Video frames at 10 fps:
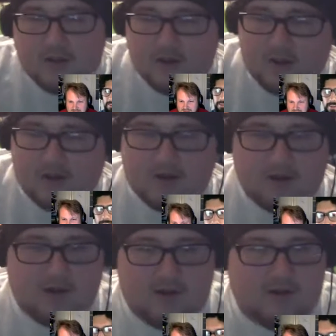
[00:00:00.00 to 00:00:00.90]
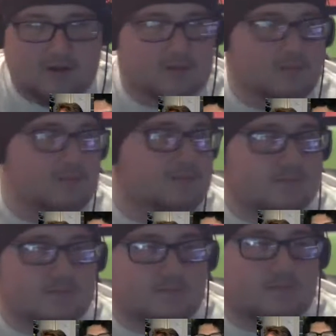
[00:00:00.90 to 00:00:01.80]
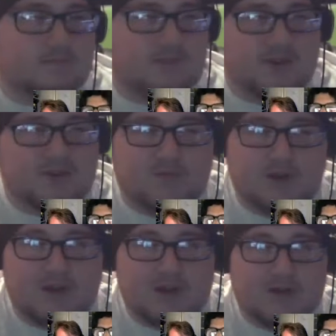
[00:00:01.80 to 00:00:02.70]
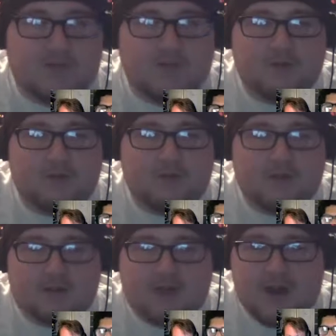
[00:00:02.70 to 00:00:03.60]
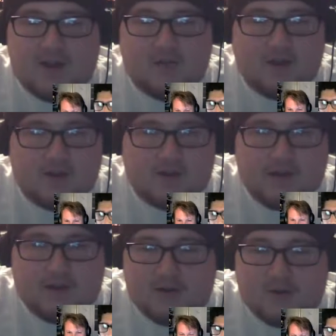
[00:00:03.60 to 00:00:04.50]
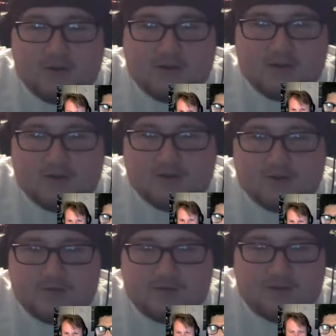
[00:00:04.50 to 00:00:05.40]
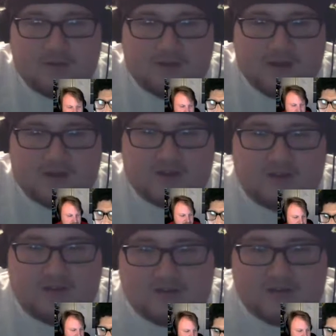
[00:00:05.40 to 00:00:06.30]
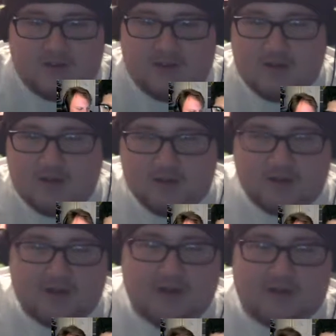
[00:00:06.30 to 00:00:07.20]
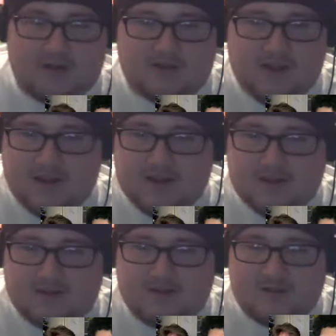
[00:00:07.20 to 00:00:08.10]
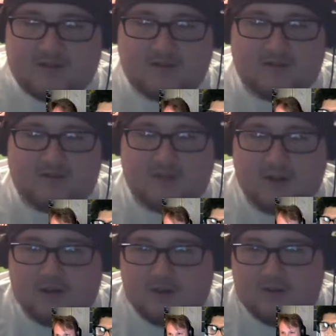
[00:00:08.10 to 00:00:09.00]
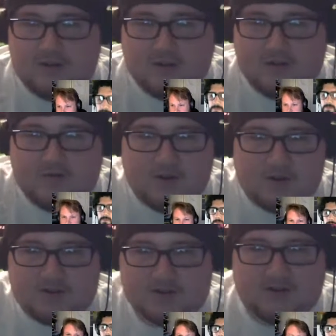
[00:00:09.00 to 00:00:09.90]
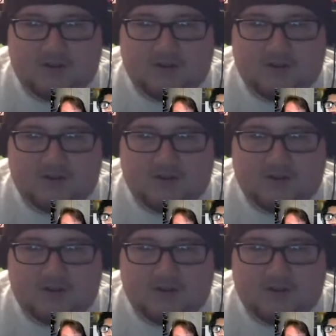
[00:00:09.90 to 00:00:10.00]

There's plugins for the K-Runner that you can quickly switch between applications, looking at their statuses, unit conversion,